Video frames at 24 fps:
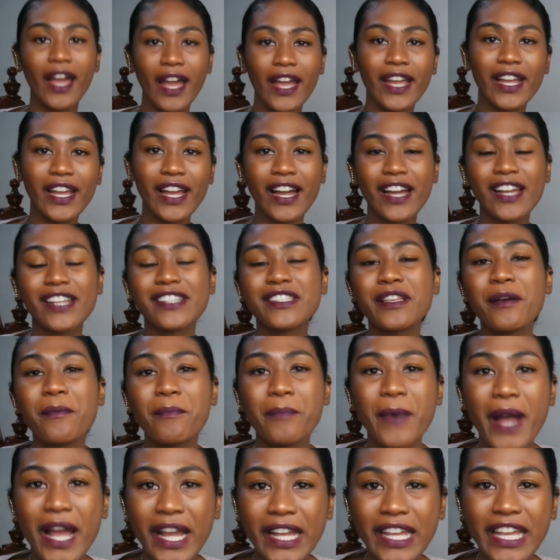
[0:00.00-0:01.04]
Hi guys,
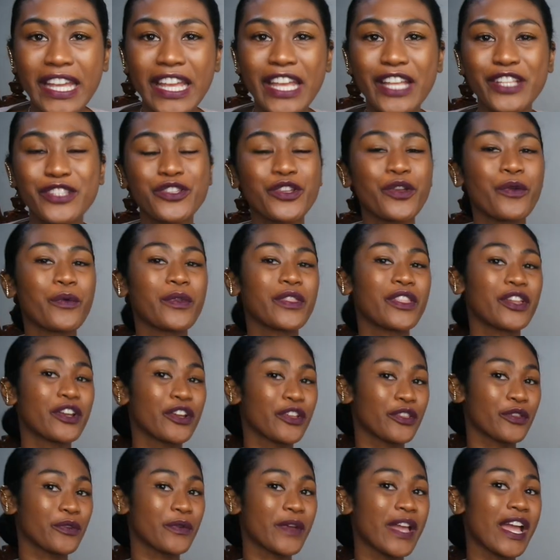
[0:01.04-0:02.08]
I'm back again today with
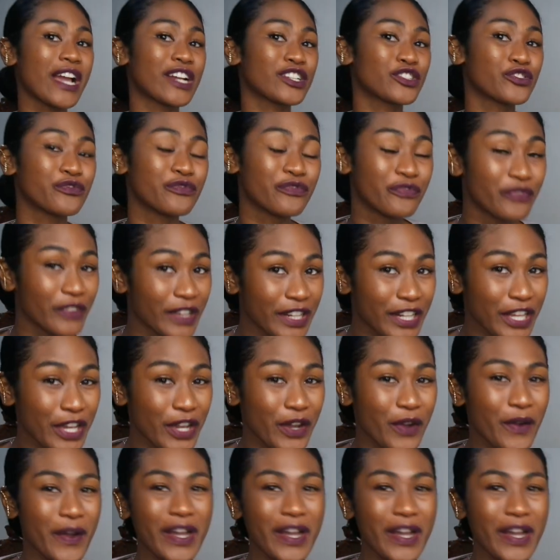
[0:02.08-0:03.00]
another reaction video